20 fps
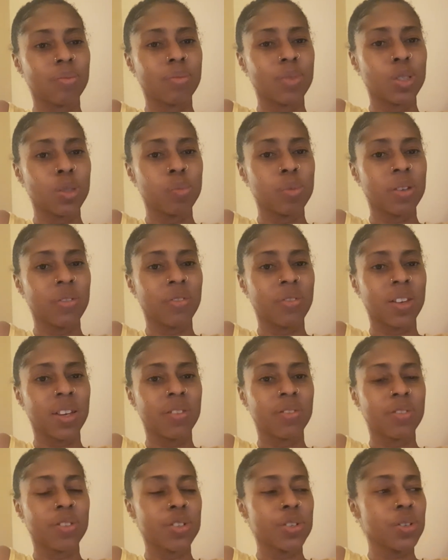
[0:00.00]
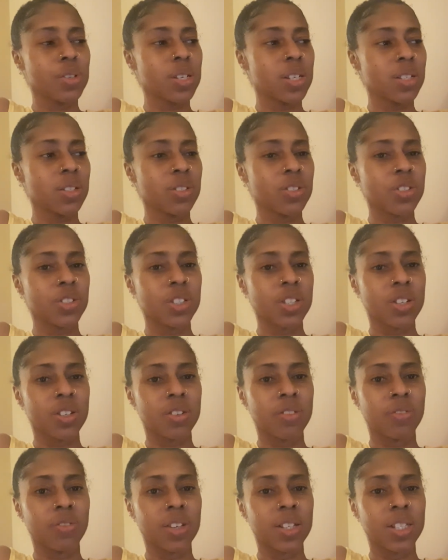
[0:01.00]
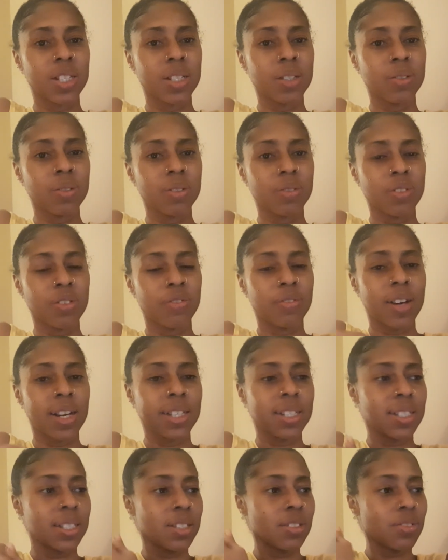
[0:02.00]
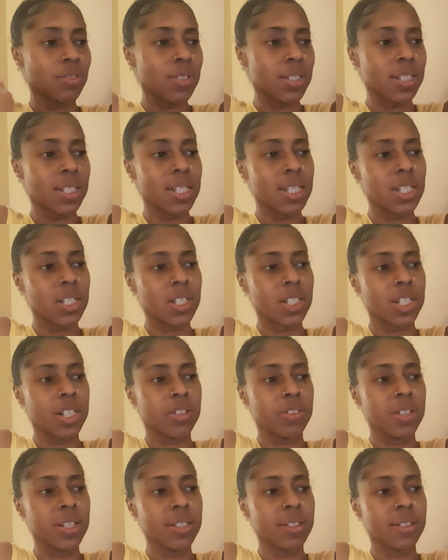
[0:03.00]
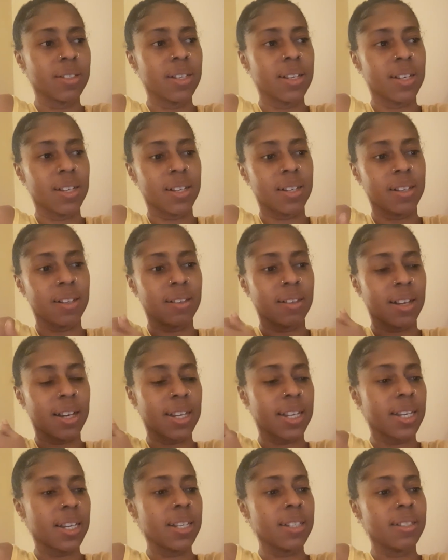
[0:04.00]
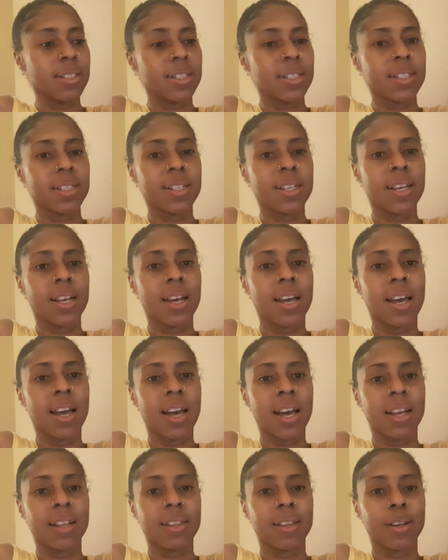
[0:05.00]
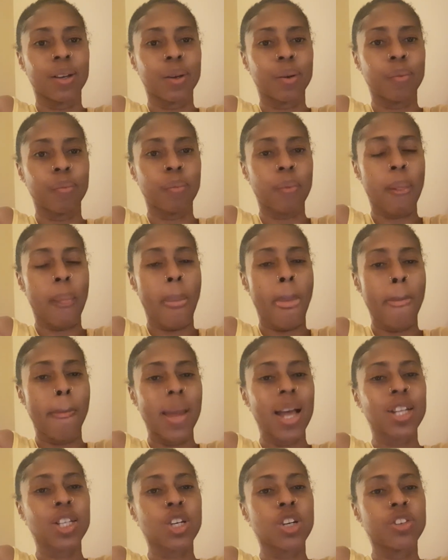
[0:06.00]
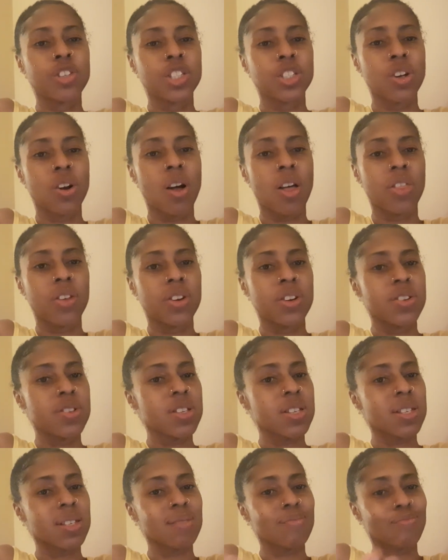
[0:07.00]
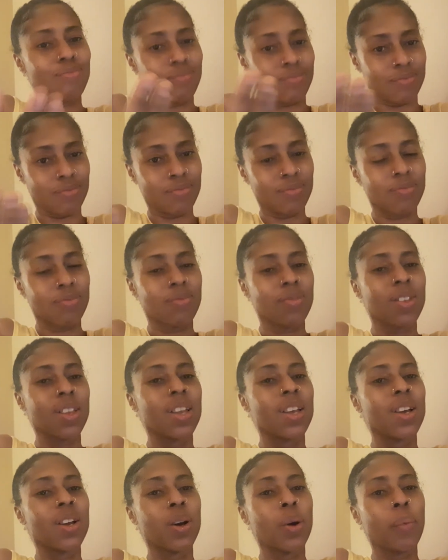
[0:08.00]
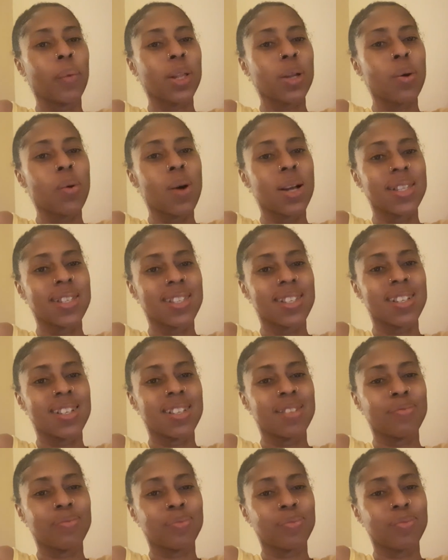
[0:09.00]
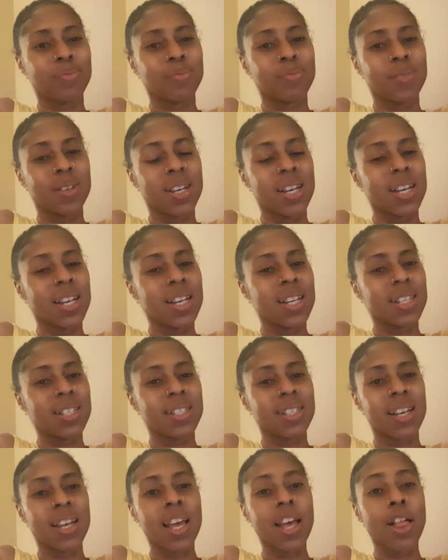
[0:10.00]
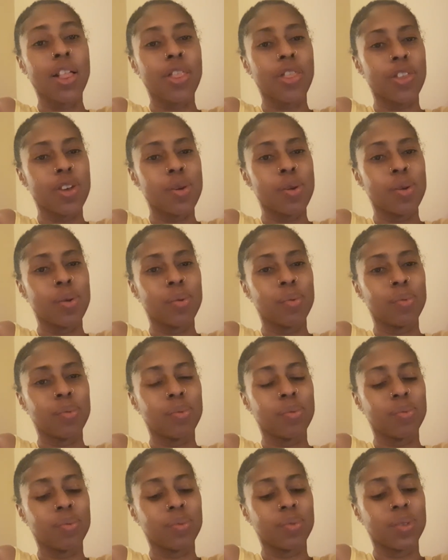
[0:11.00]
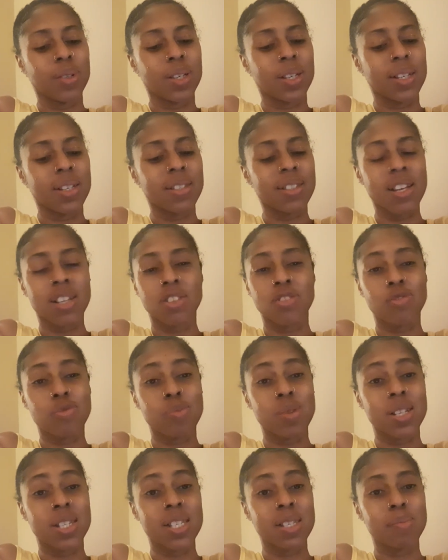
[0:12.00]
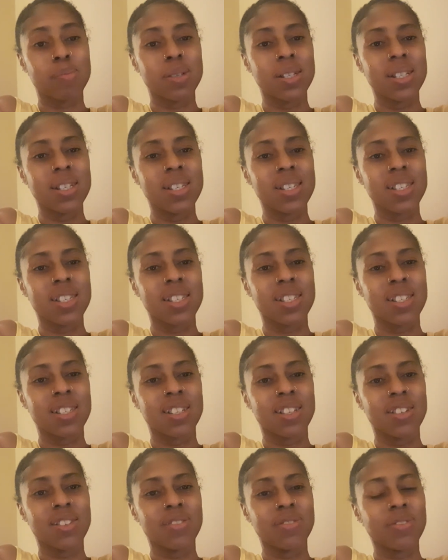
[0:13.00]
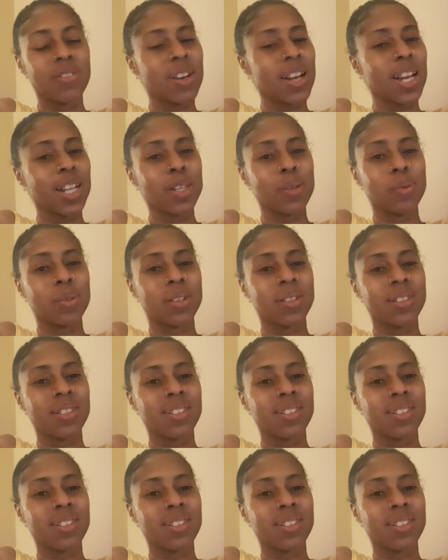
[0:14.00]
Do me a favor, you can share the video if you find it interesting, share it, like it, and encourage others with Kwanzaa. It's a healthy set of principles for anyone.